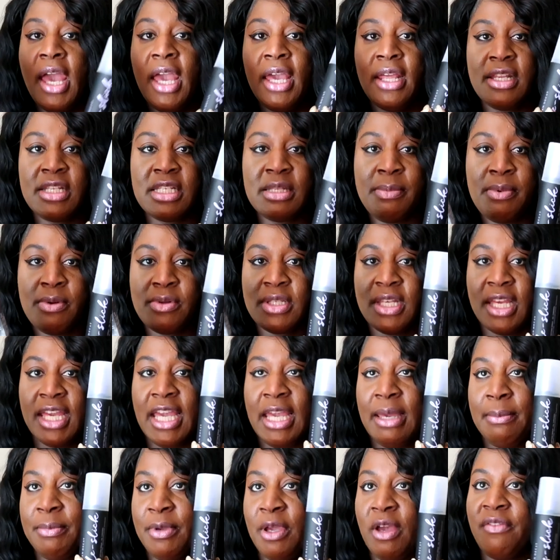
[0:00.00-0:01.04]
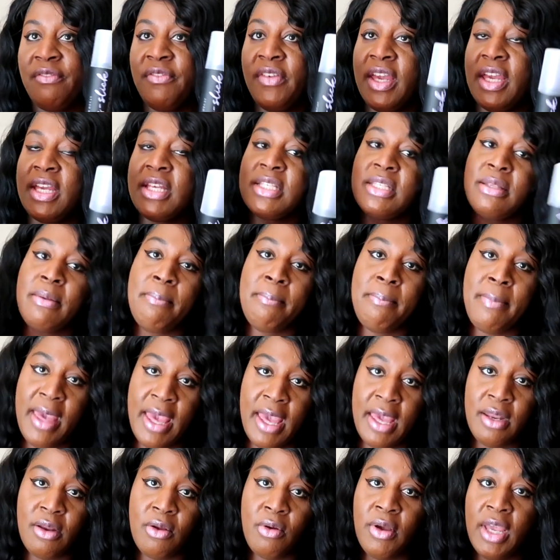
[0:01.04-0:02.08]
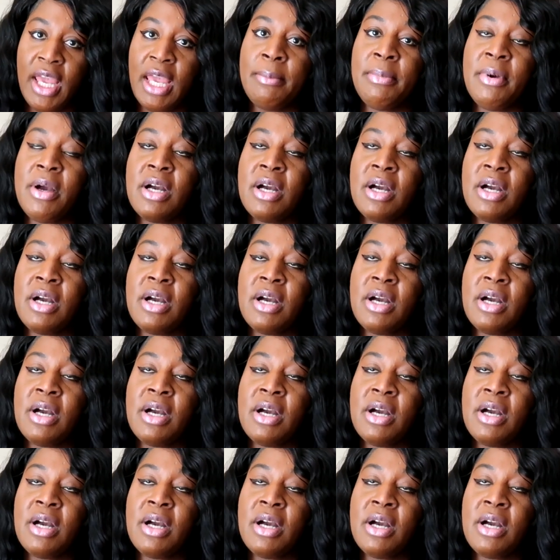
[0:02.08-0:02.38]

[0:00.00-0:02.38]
and it's supposed to keep your face matte okay